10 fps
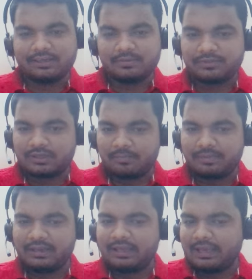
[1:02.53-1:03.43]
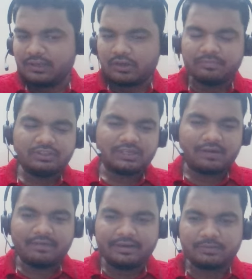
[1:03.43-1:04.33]
comes up in any of the
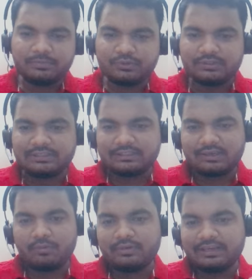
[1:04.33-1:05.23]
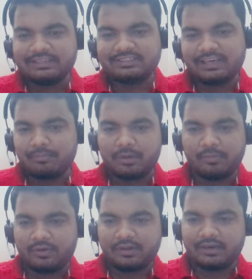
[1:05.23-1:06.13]
Java interviews is around string
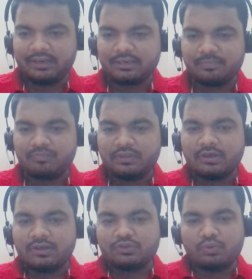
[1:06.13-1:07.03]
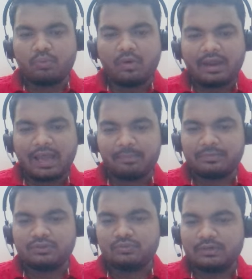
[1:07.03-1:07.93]
memory, right? So what
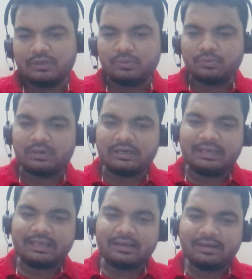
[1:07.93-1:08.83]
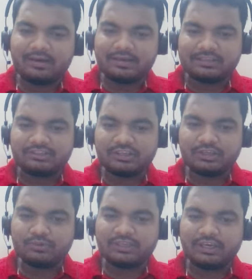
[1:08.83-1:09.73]
happens when you declare a string
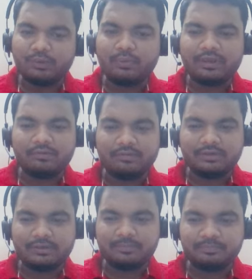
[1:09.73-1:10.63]
using new keyword?